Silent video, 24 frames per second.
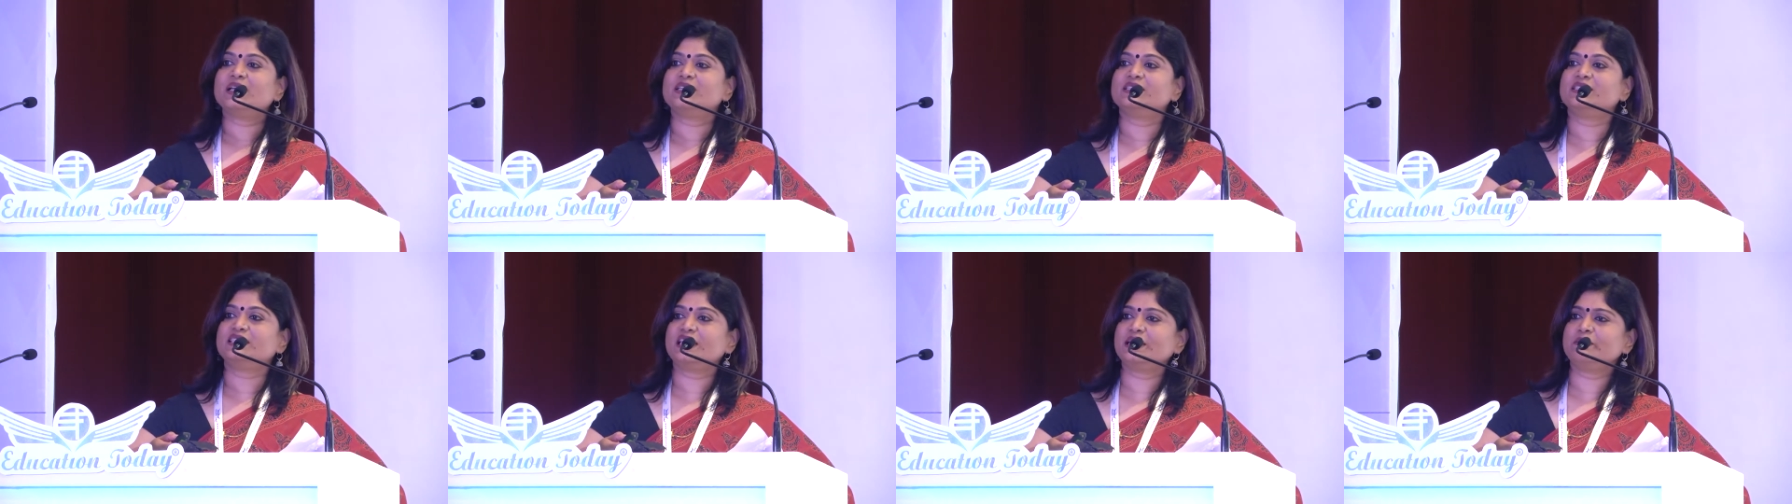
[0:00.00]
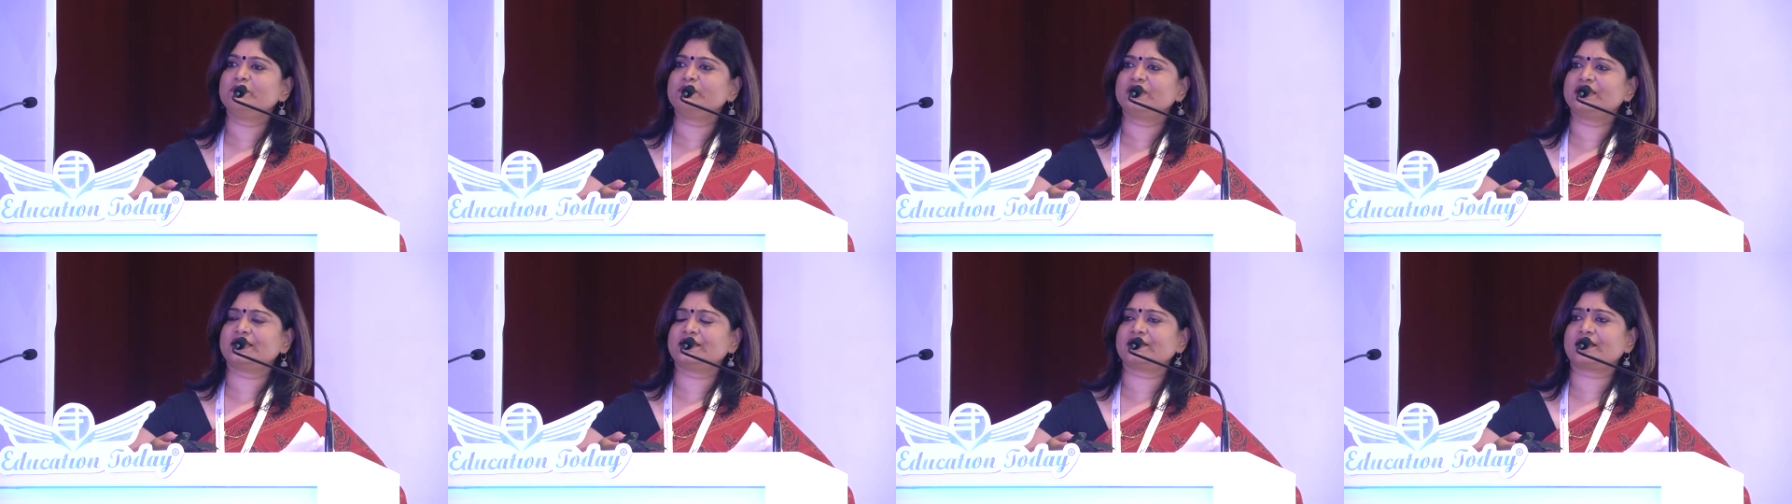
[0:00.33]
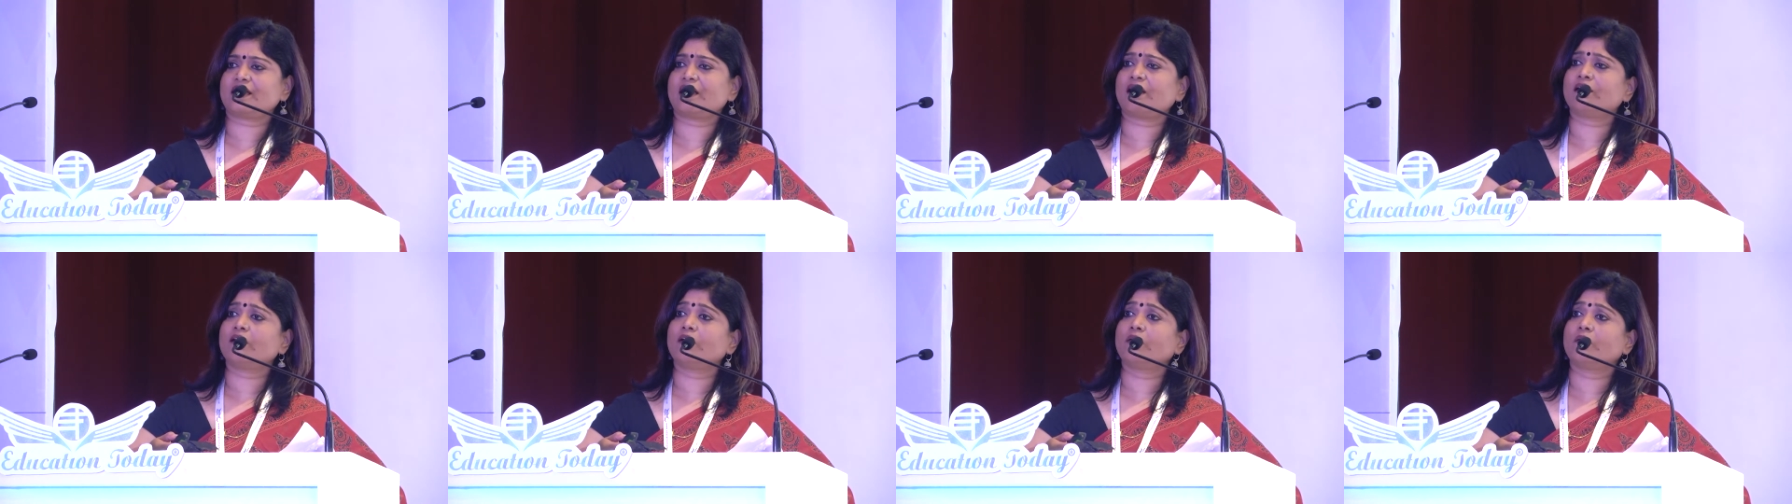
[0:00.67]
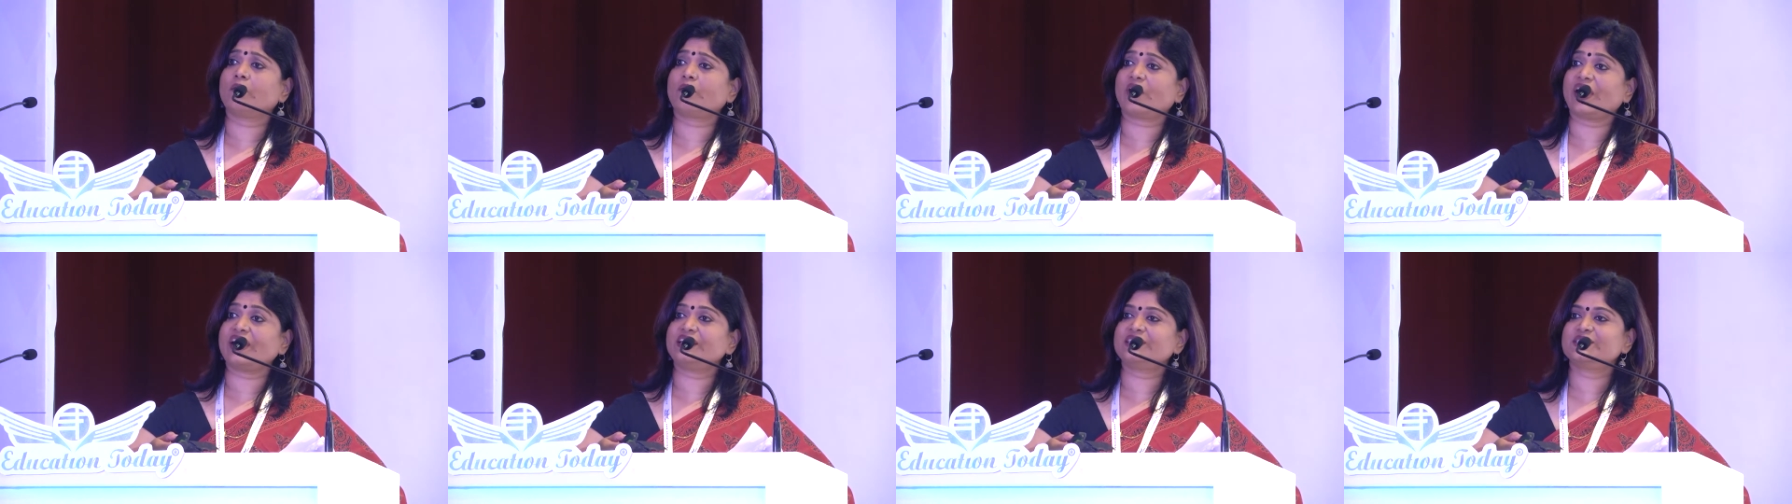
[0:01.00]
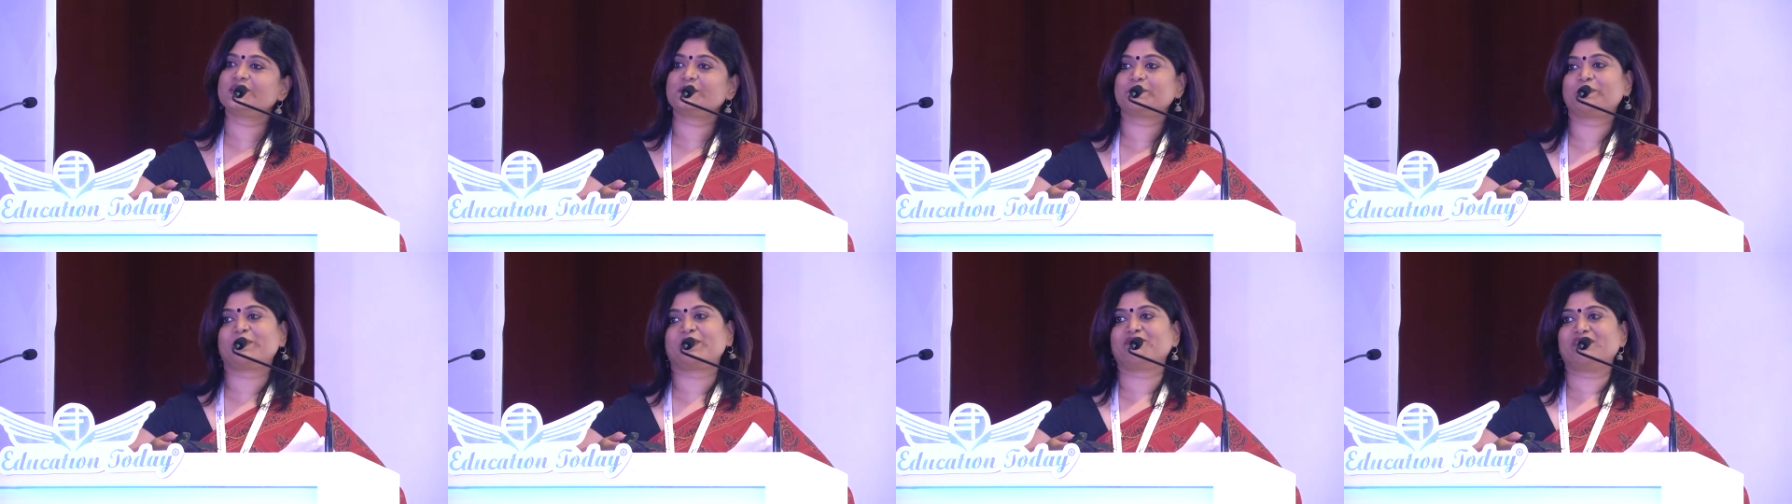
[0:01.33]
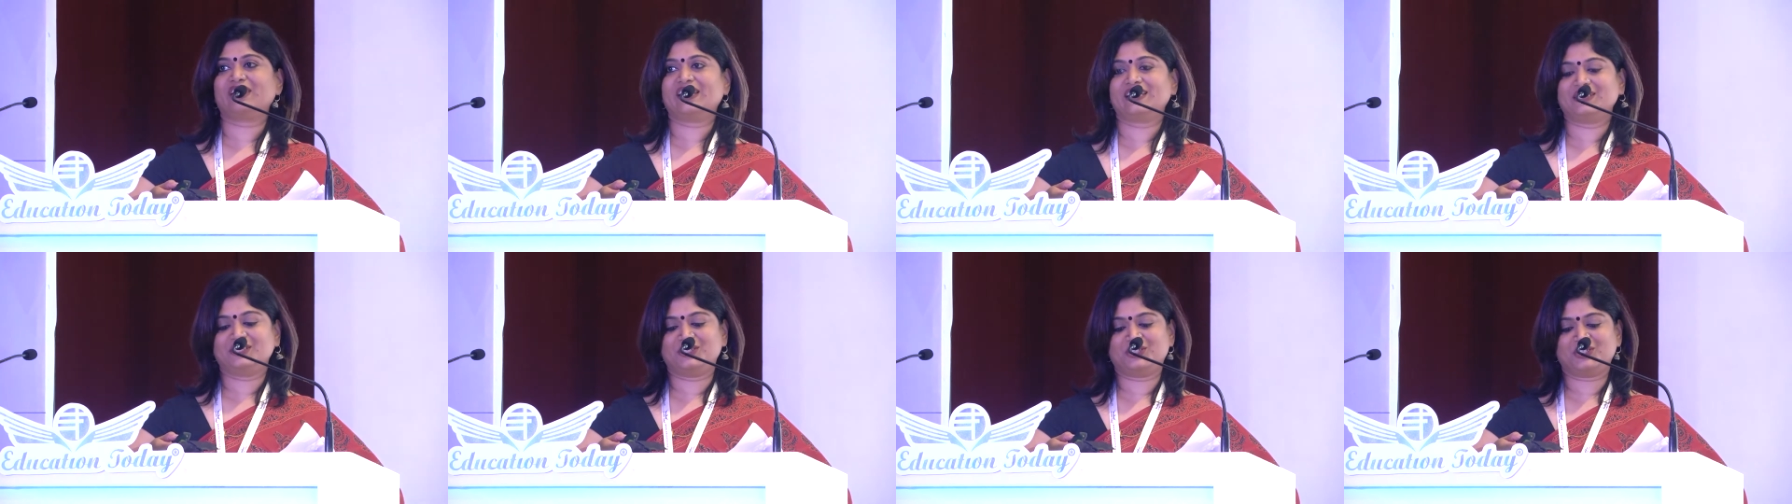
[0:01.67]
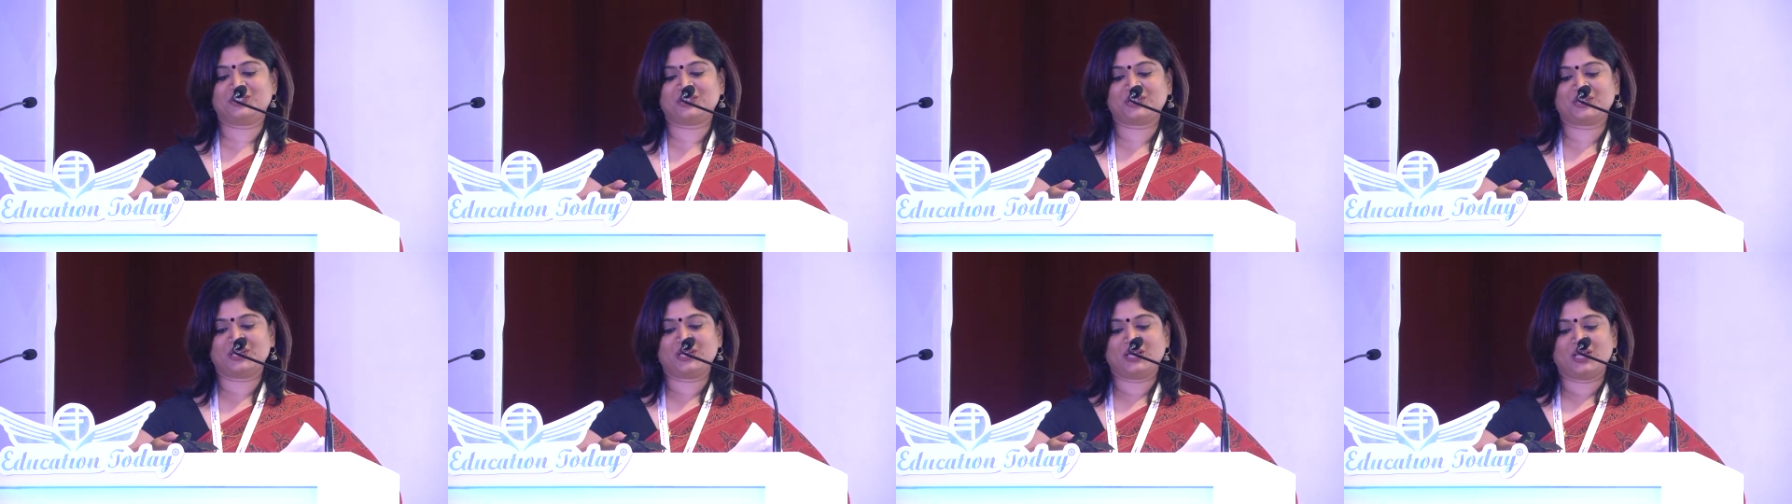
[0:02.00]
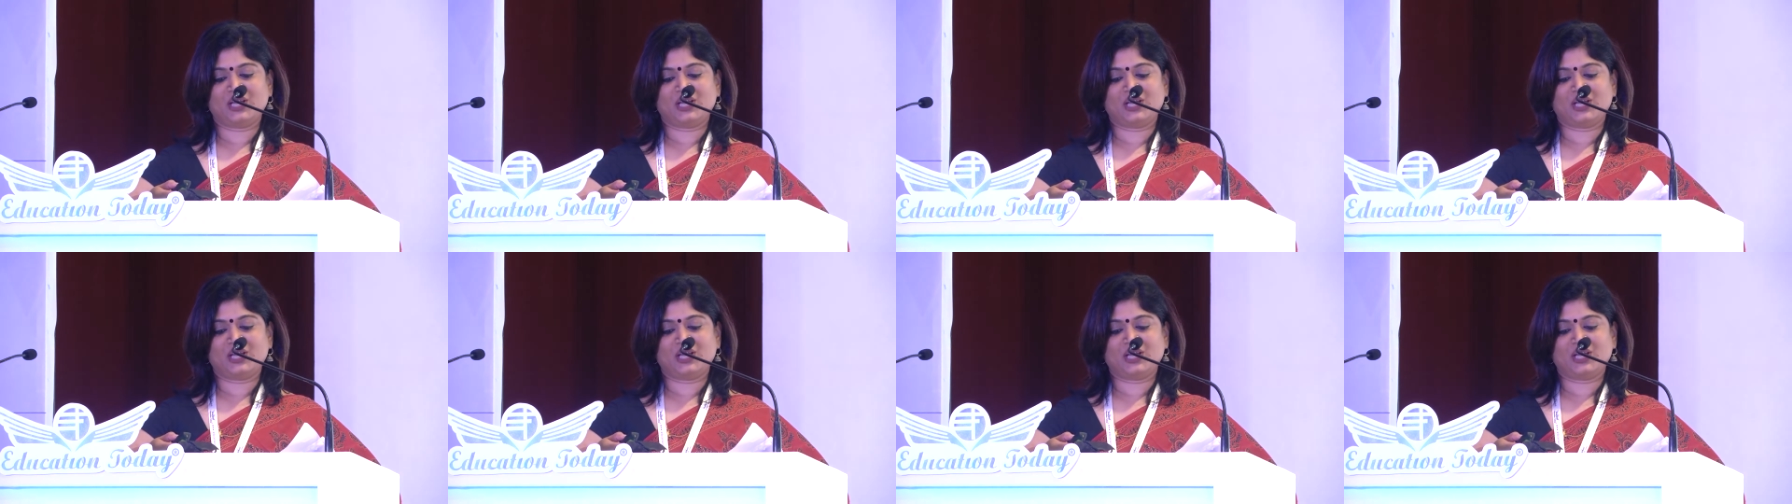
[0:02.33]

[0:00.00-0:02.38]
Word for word: deems it a great privilege